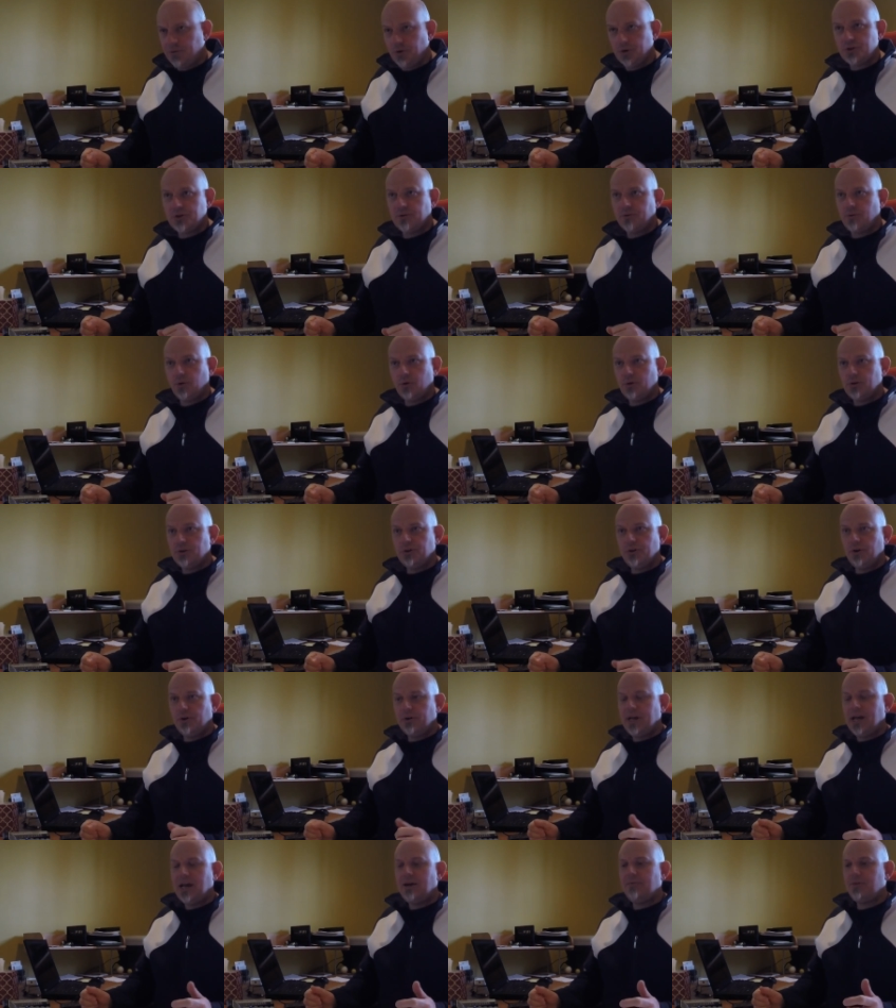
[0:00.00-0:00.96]
First of all, you
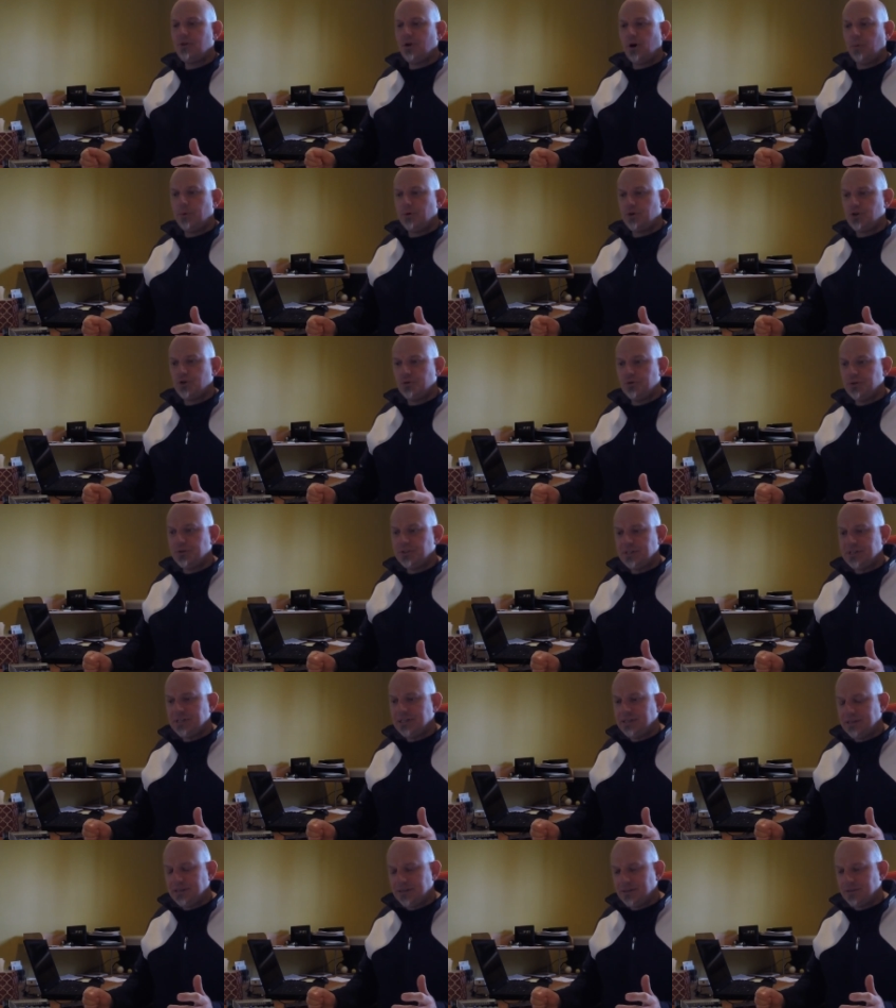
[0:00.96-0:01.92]
don't have the
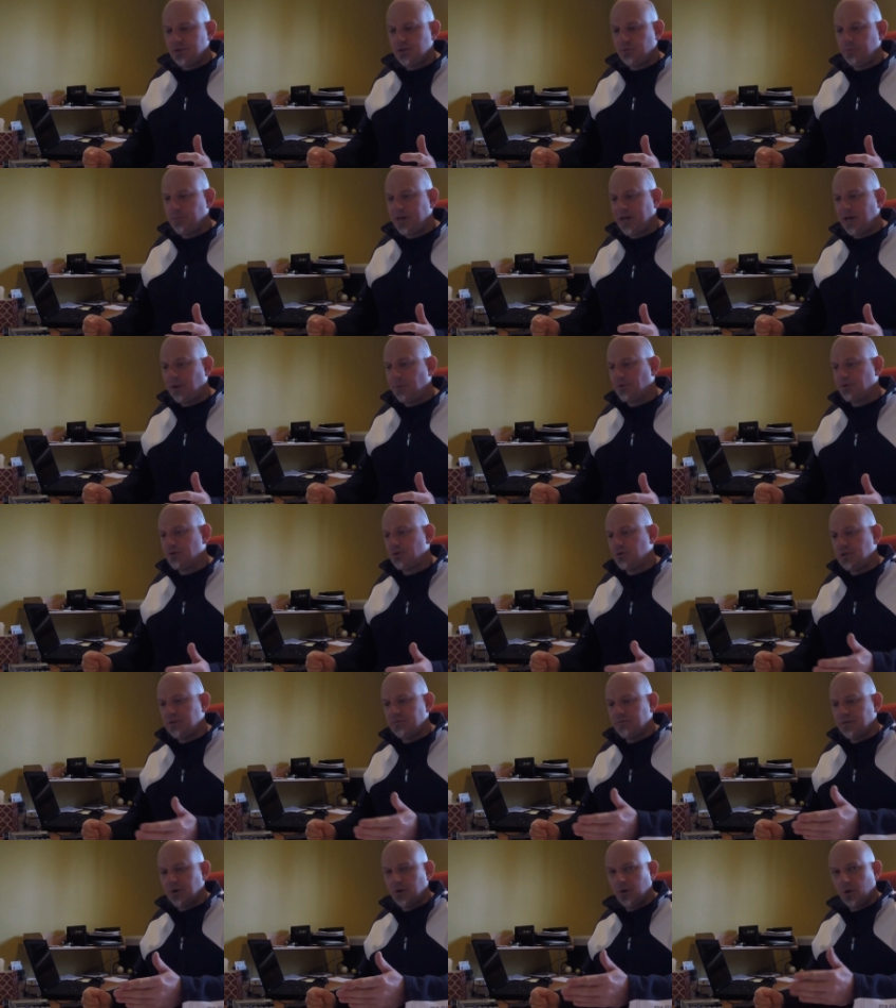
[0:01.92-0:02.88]
opportunity to be able to
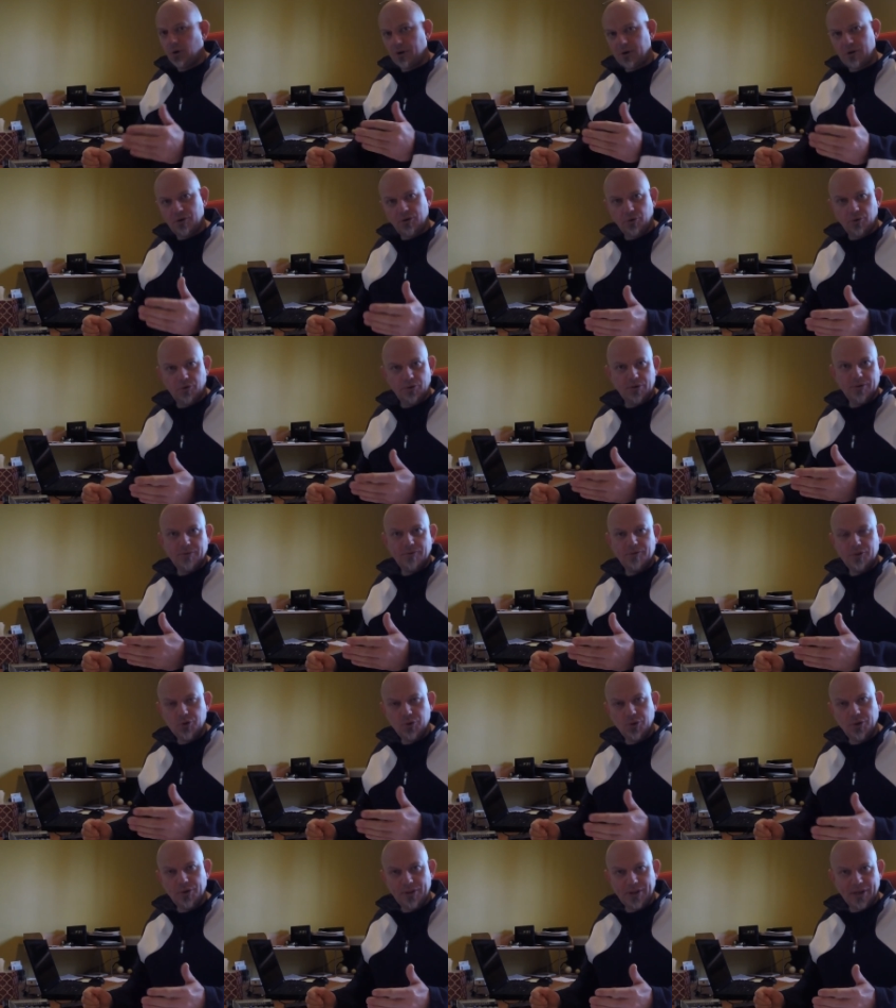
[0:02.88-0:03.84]
even look or
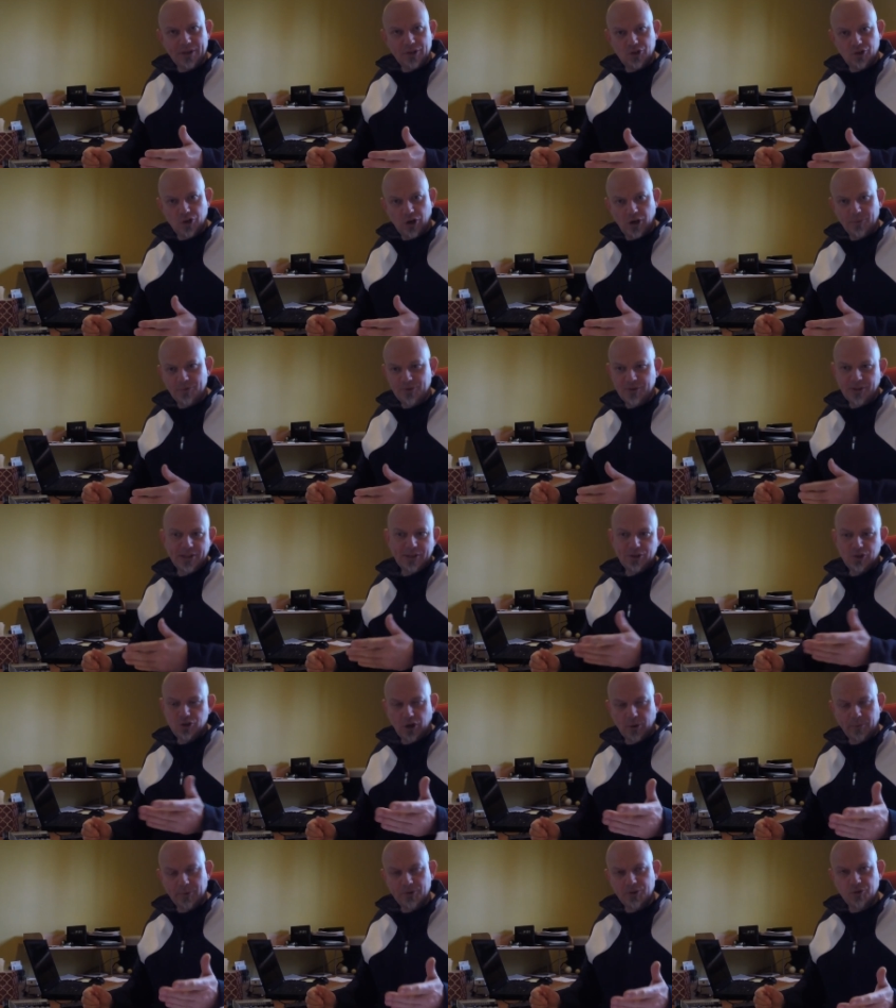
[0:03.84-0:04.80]
review at that job, so that
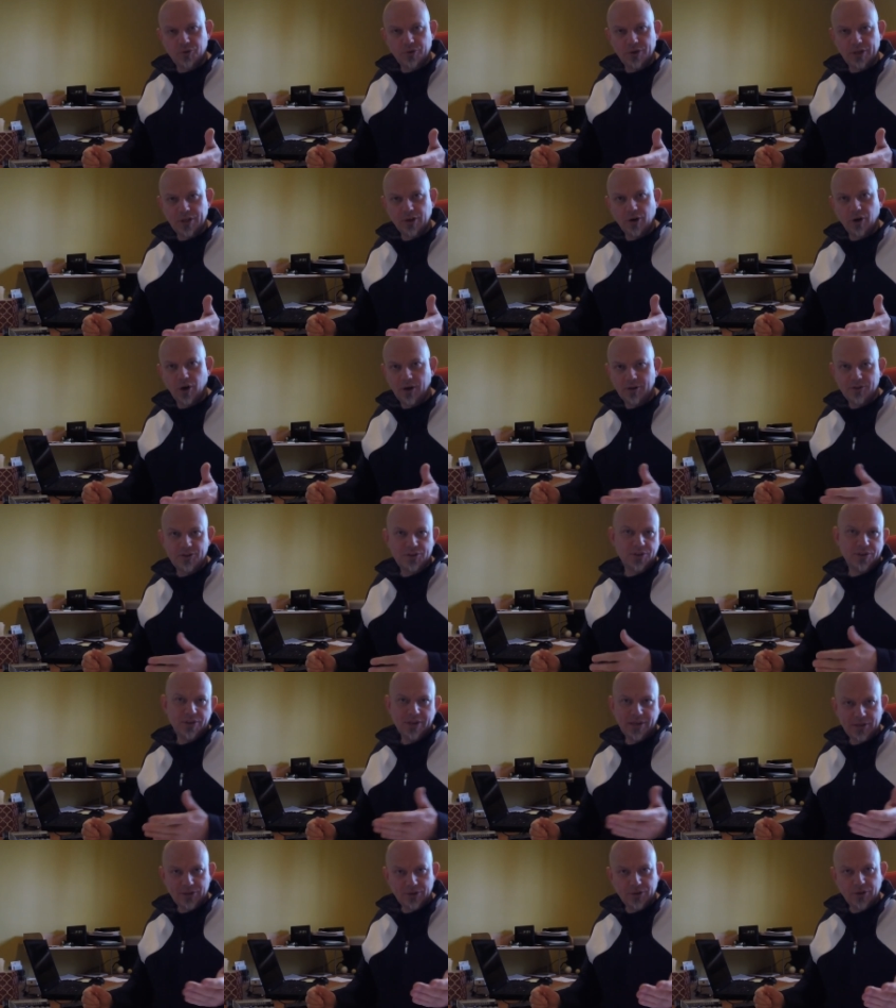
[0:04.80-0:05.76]
job is already gone. So
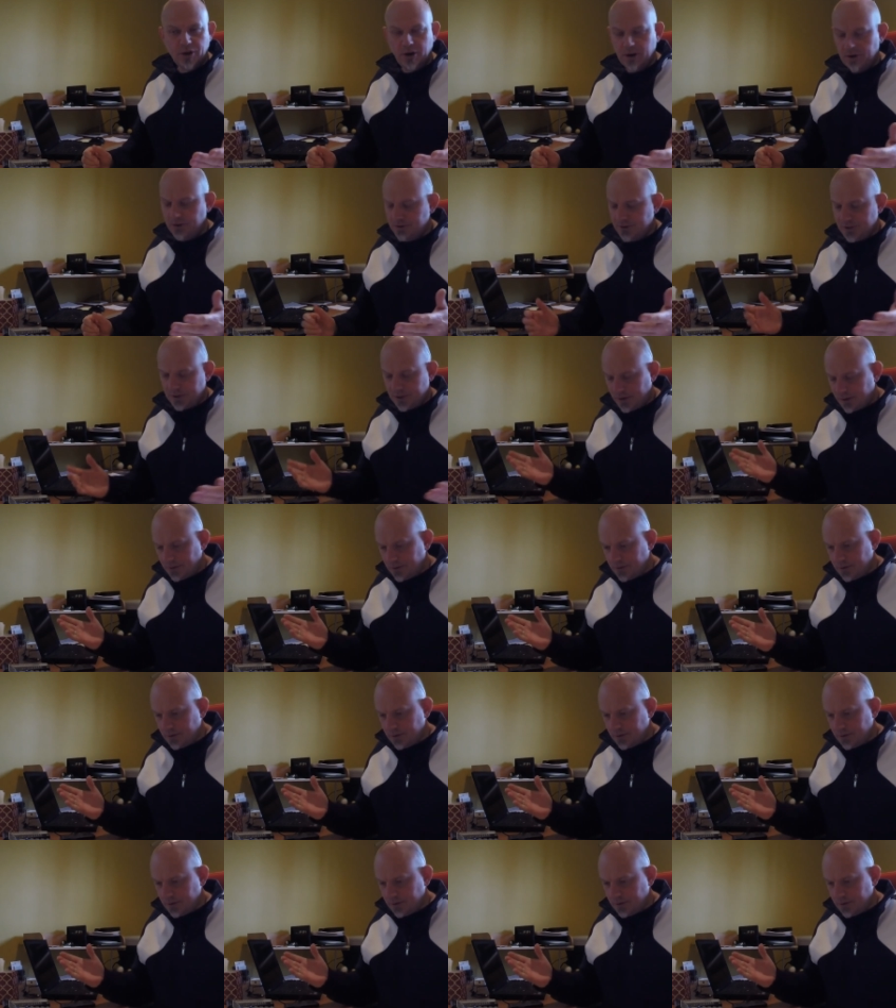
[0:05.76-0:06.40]
there you go. So,